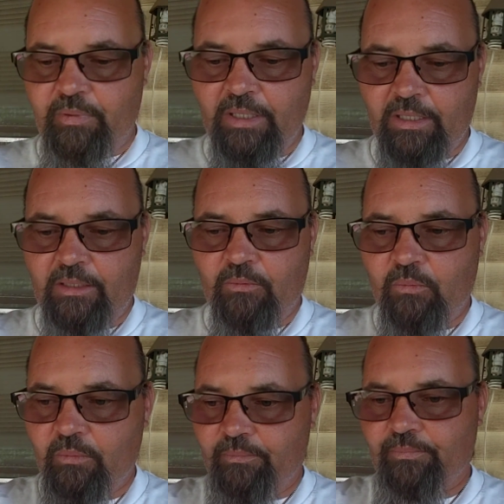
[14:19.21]

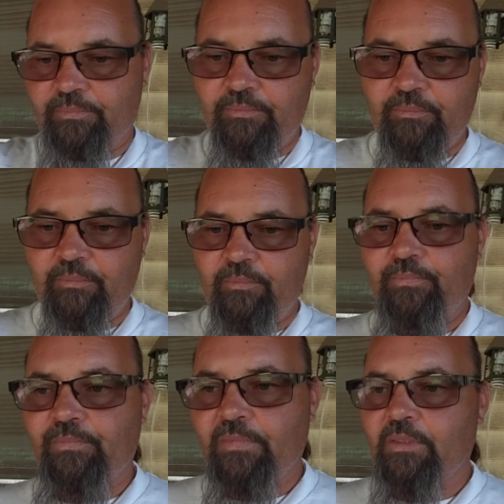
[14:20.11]

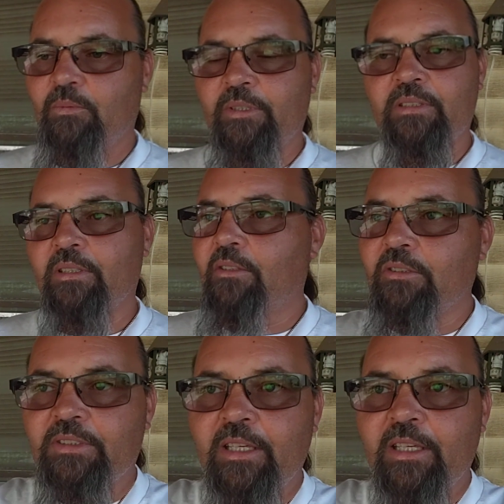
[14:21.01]
what is it called?